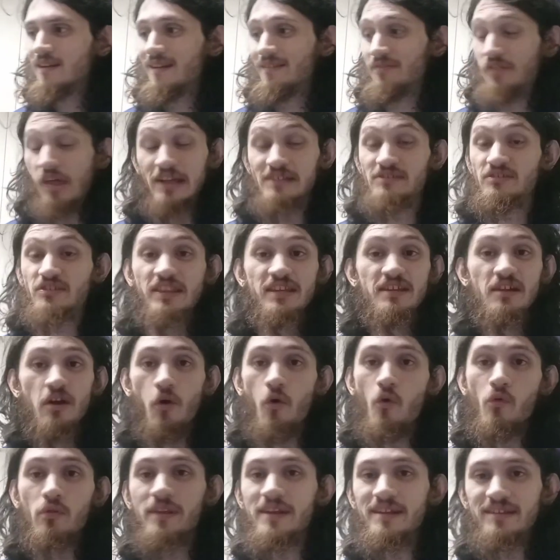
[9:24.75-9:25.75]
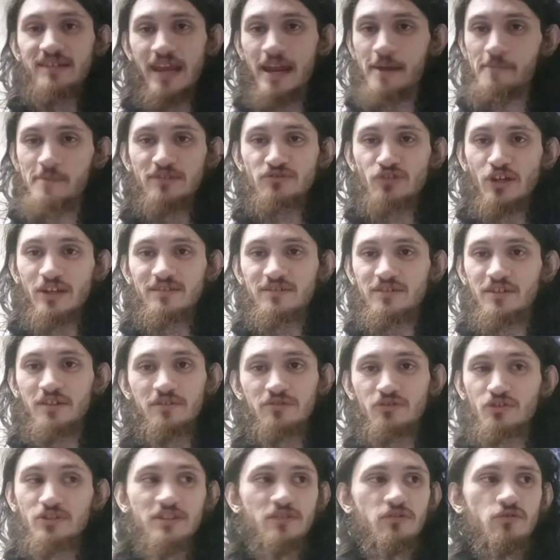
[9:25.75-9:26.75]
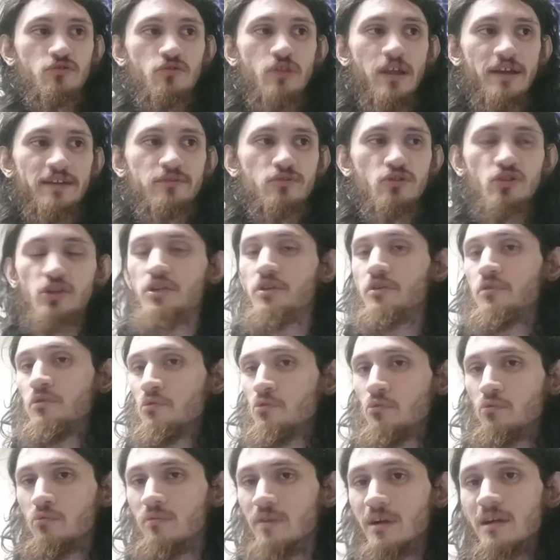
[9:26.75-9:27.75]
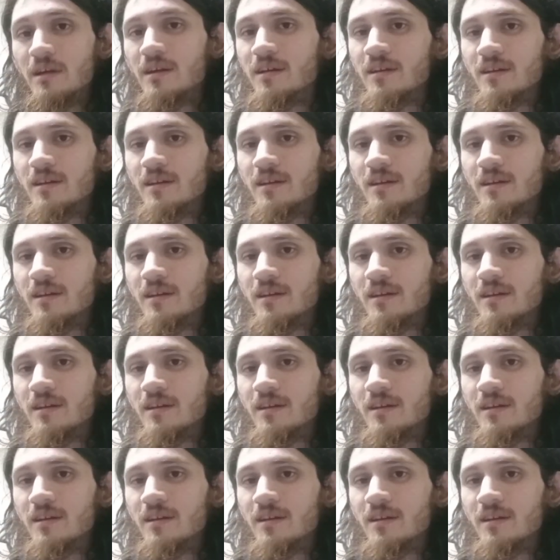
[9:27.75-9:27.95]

That's the only damage I took. Just, like, two